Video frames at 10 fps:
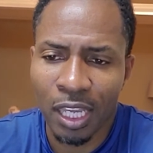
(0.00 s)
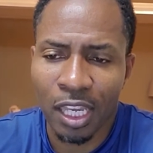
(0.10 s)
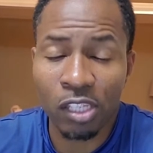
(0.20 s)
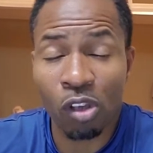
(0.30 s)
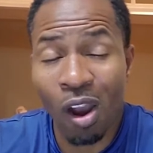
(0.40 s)

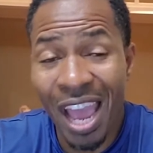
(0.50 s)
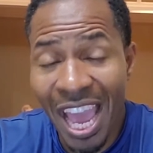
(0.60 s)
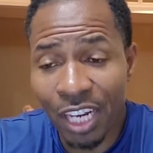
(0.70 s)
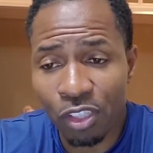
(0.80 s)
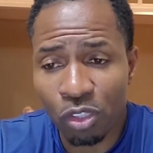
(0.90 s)
Is our
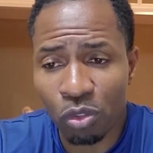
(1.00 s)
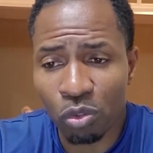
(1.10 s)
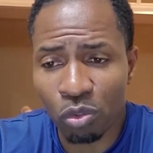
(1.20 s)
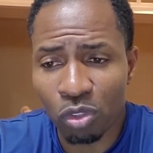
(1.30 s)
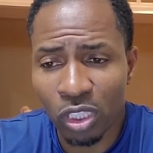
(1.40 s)
attitude
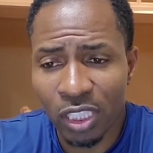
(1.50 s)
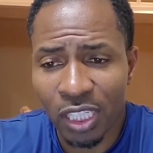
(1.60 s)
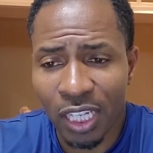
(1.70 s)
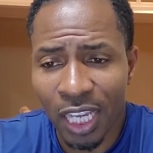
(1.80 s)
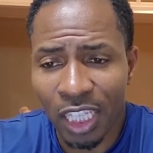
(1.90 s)

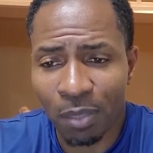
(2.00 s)
at